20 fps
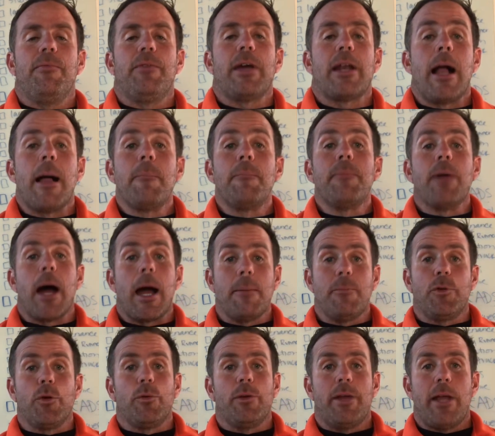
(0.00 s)

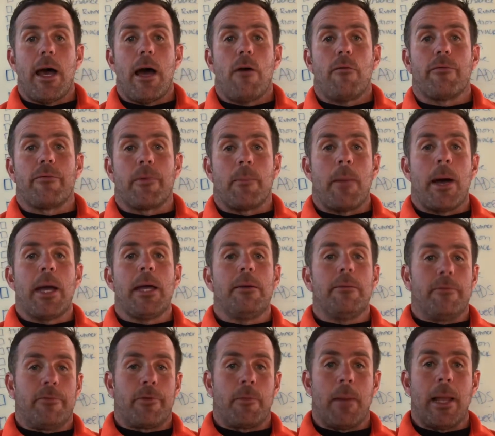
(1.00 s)
I'm doing now for
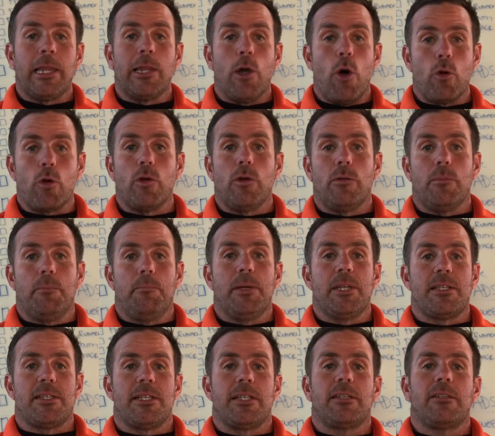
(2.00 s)
my local
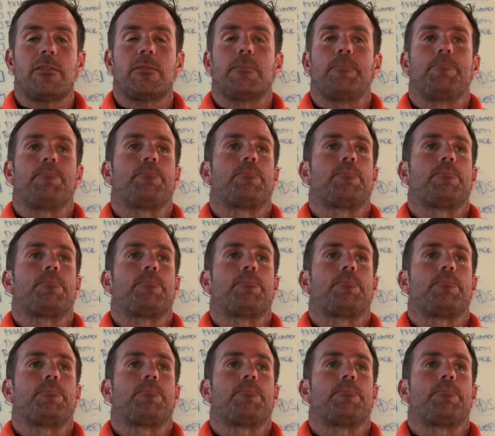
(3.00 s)
business